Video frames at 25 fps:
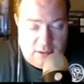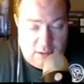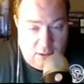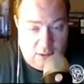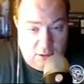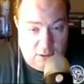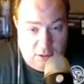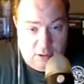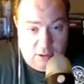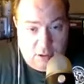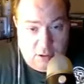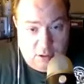a
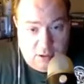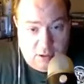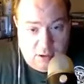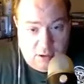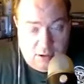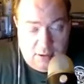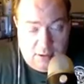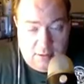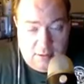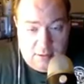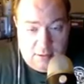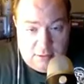good
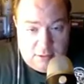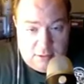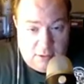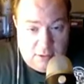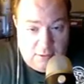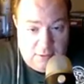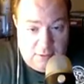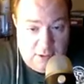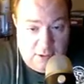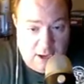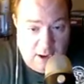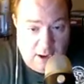card. It's a
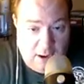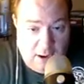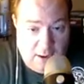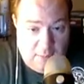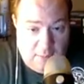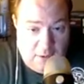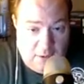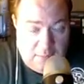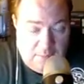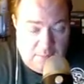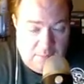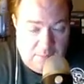good
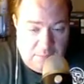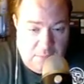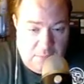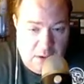common.